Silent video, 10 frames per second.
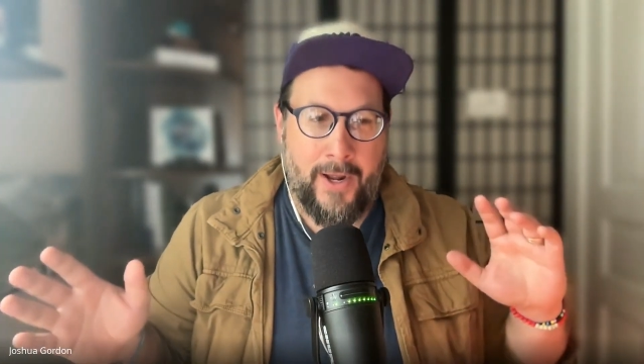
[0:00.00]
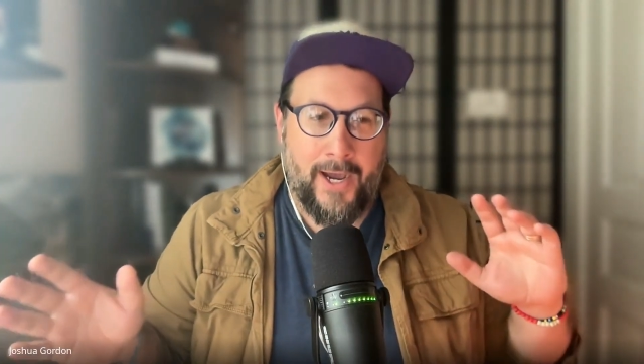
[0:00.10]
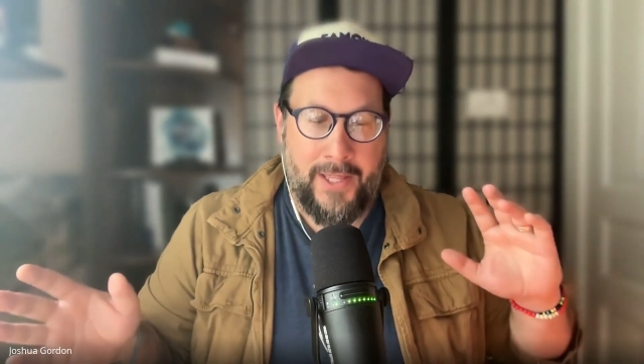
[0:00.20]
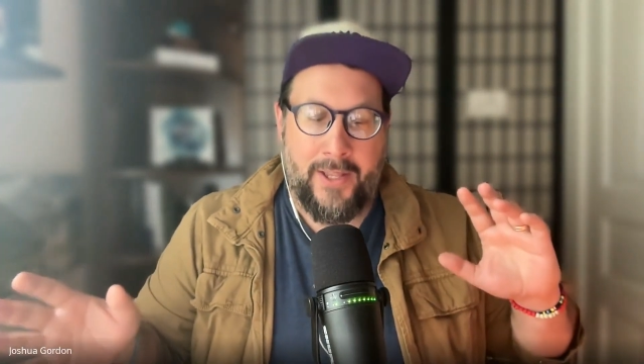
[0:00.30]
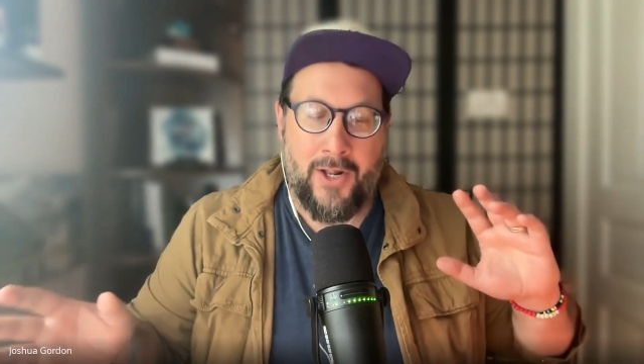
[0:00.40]

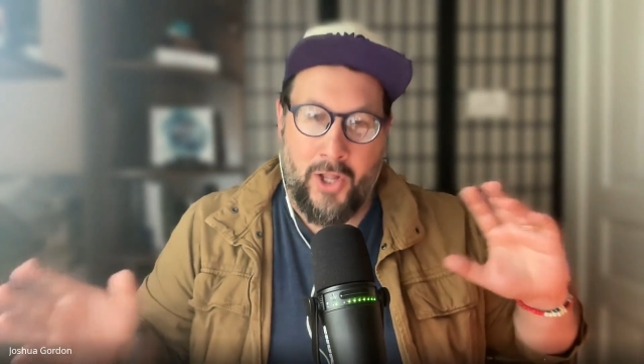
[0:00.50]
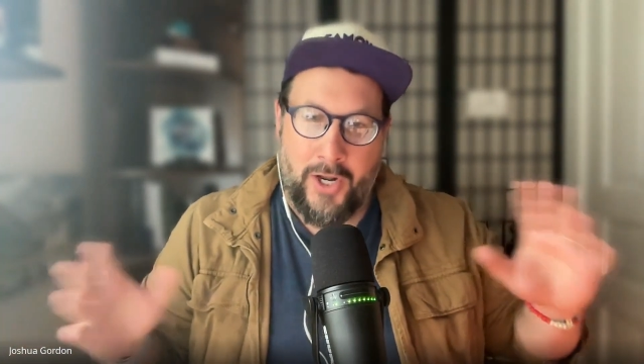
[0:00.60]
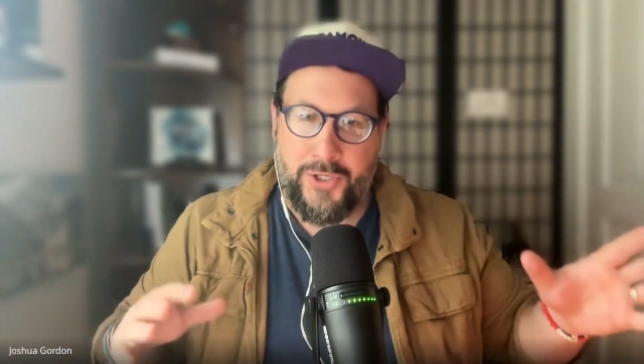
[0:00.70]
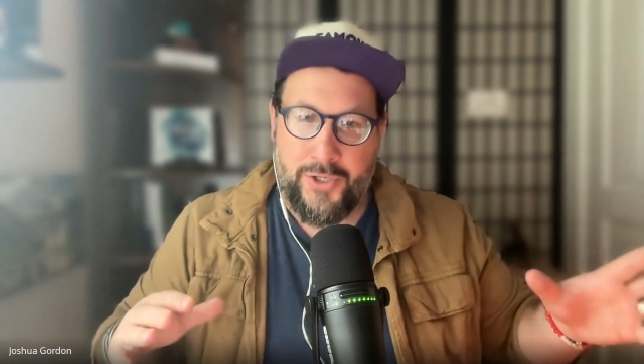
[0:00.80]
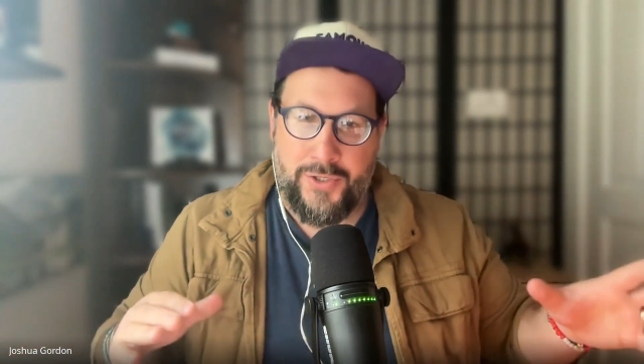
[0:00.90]
I think in a lot
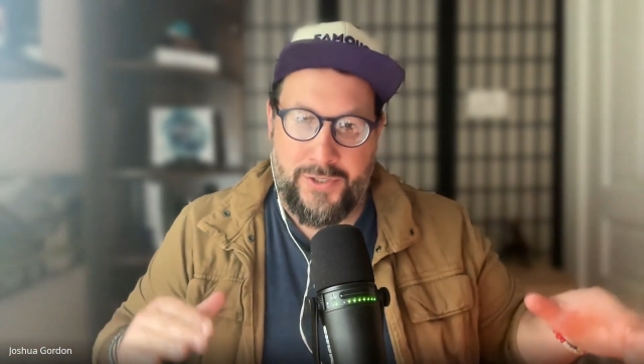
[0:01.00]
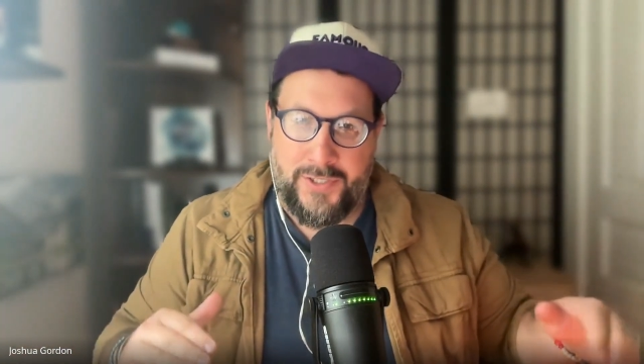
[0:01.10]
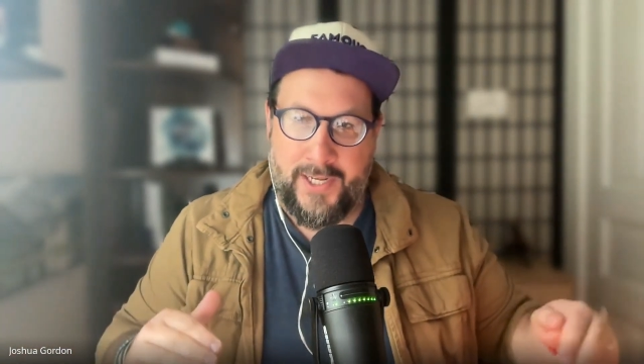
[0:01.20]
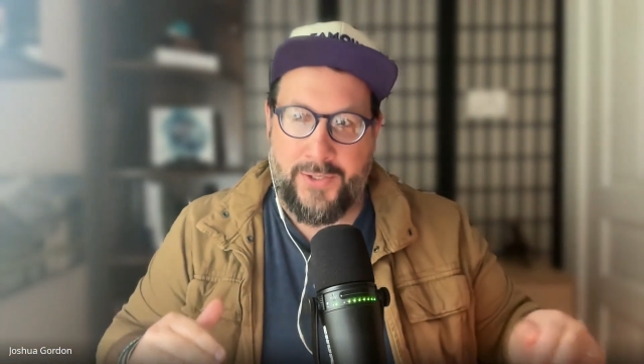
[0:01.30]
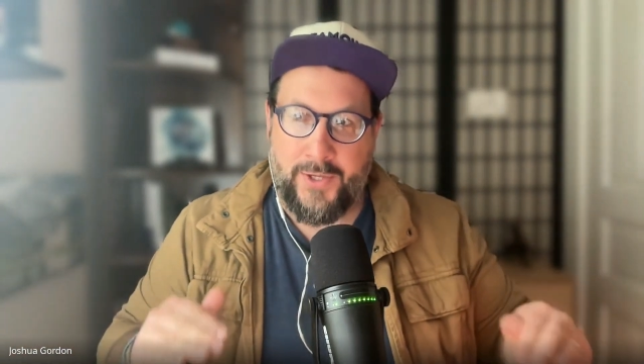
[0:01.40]
of churches, there's a
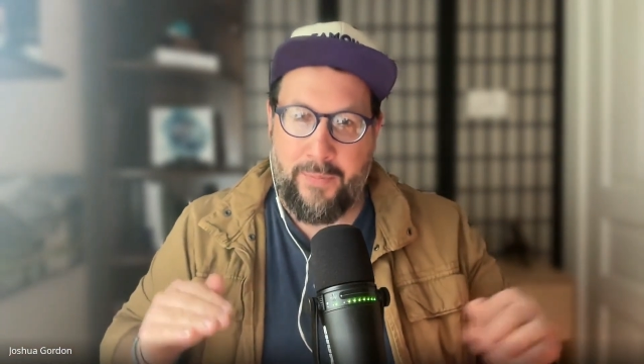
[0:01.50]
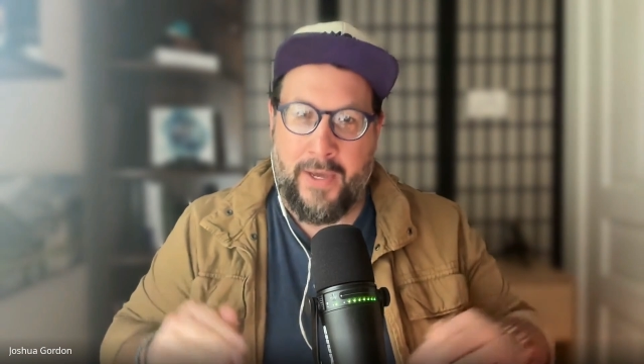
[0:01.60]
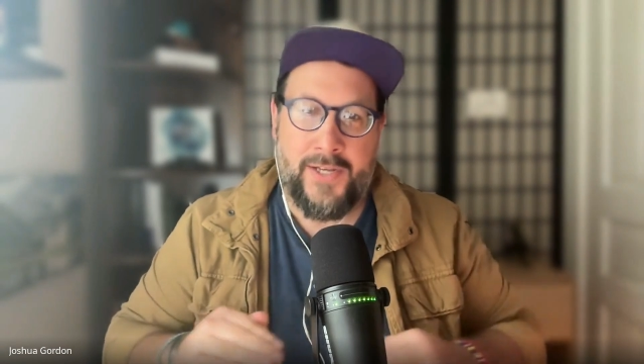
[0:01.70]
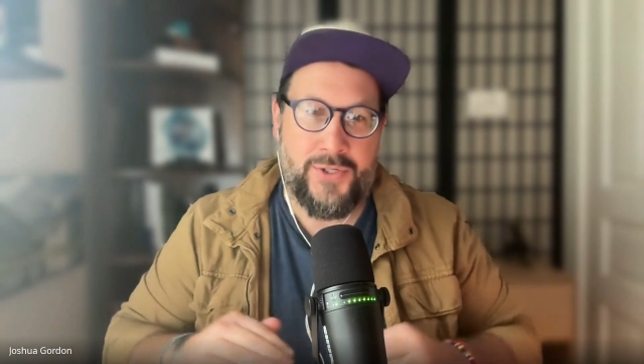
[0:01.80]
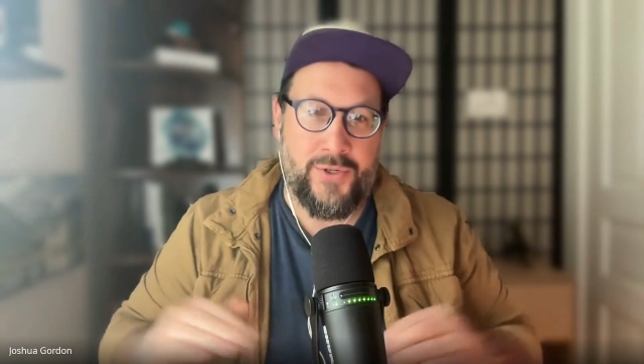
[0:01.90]
sense like
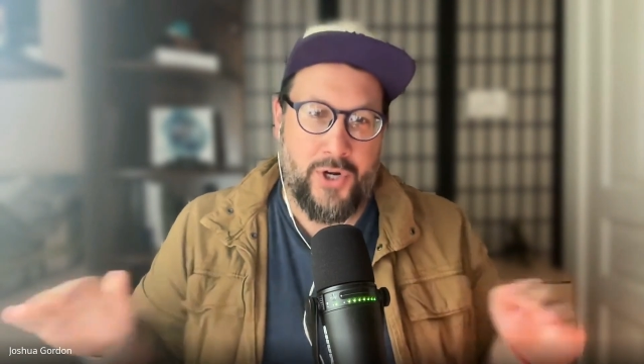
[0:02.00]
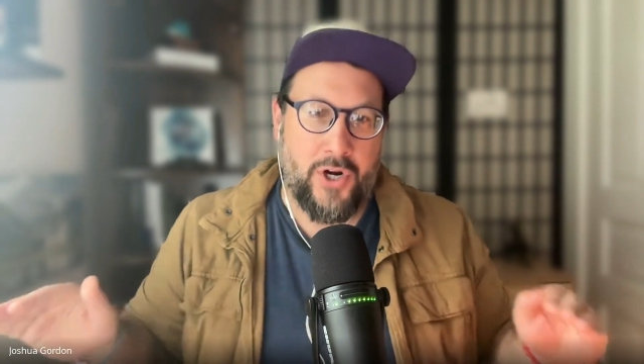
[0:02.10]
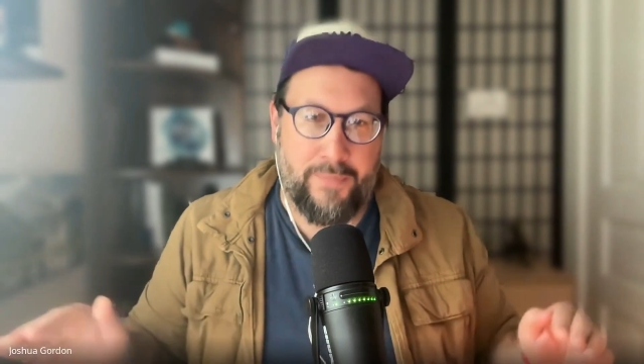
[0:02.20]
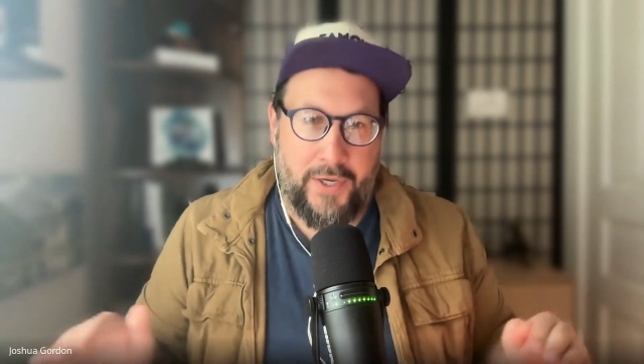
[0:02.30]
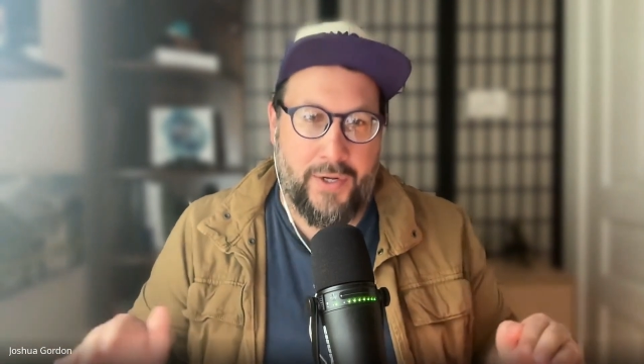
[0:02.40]
pastors
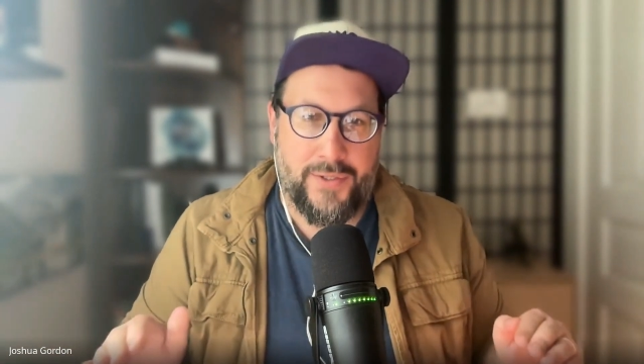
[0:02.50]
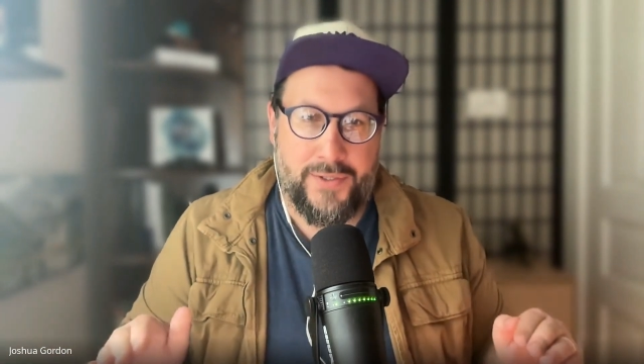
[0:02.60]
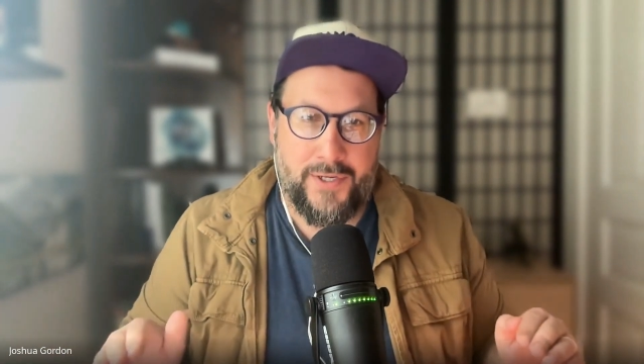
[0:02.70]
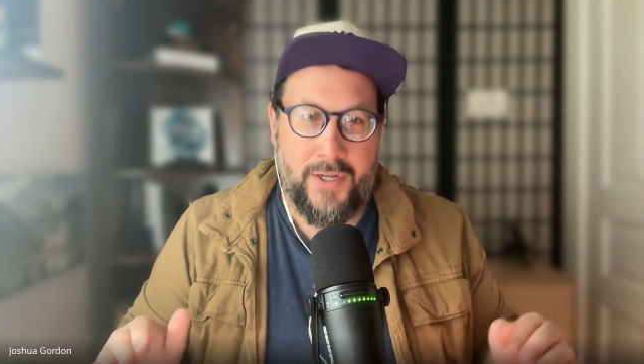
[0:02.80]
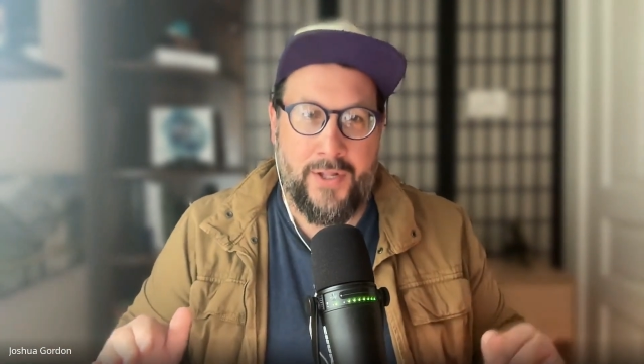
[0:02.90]
aren't peers.